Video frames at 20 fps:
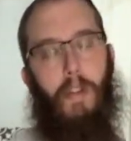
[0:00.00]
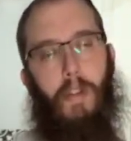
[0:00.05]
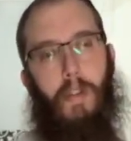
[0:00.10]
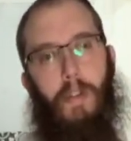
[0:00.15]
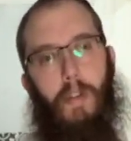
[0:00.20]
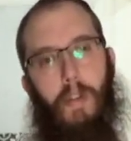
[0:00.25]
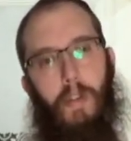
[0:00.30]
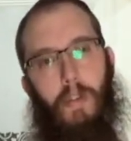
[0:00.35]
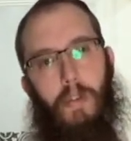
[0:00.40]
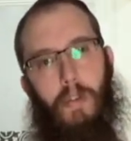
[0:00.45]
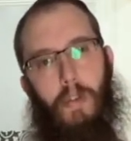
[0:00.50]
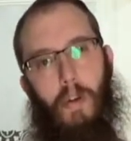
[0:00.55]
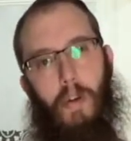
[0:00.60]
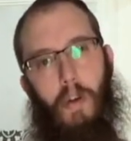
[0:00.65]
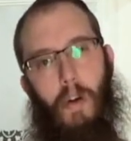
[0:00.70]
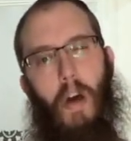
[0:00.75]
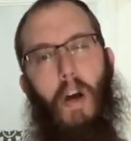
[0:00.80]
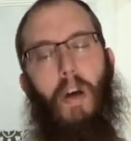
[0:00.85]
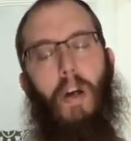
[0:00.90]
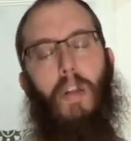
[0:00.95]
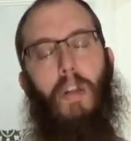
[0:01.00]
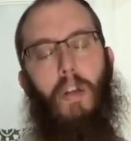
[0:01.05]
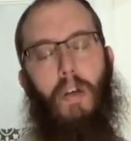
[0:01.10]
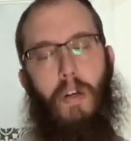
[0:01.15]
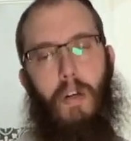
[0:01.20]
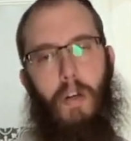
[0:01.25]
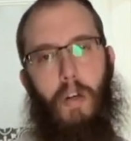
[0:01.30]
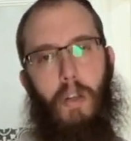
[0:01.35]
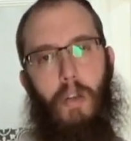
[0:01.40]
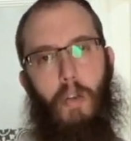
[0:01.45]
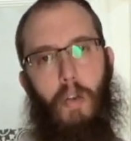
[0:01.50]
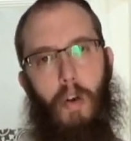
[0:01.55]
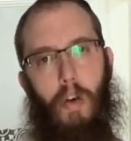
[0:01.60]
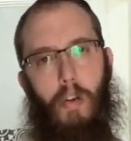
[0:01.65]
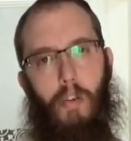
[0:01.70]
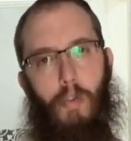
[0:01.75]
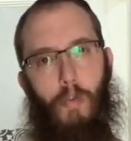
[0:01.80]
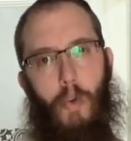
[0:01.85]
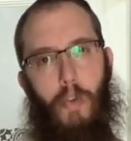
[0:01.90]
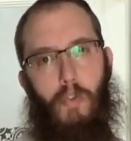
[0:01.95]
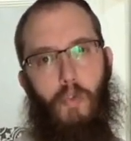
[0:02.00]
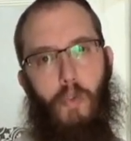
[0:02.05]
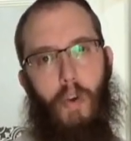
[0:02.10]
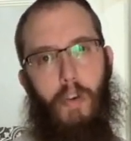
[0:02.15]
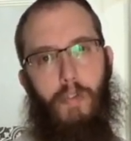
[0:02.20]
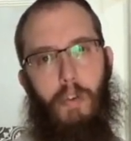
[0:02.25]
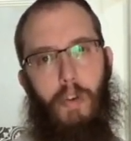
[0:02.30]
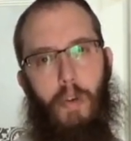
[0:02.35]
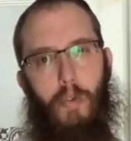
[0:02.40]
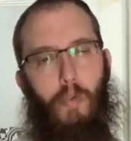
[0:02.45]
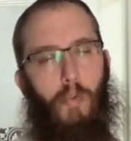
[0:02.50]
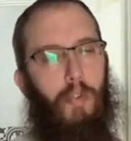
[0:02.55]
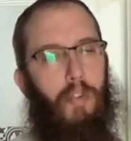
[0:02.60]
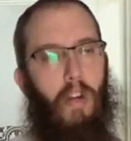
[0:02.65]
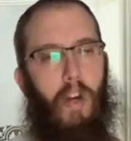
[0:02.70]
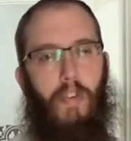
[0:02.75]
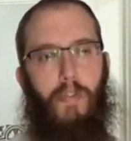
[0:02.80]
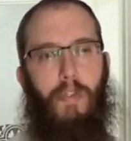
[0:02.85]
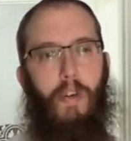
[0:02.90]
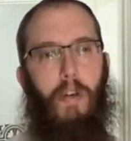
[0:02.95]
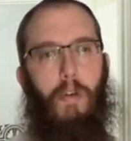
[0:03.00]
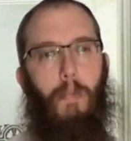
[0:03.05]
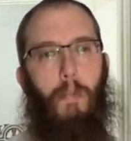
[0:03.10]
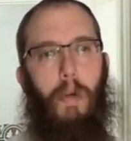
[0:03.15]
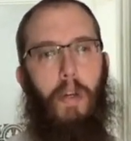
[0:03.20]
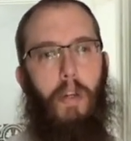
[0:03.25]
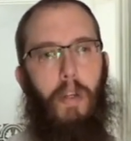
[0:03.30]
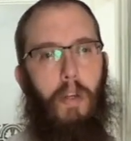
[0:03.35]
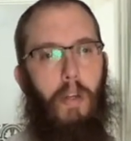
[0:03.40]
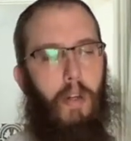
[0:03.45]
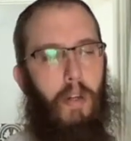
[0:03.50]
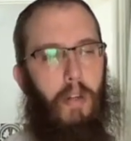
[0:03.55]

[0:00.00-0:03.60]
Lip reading: that heart to heart talks with travelers, which I've done many, and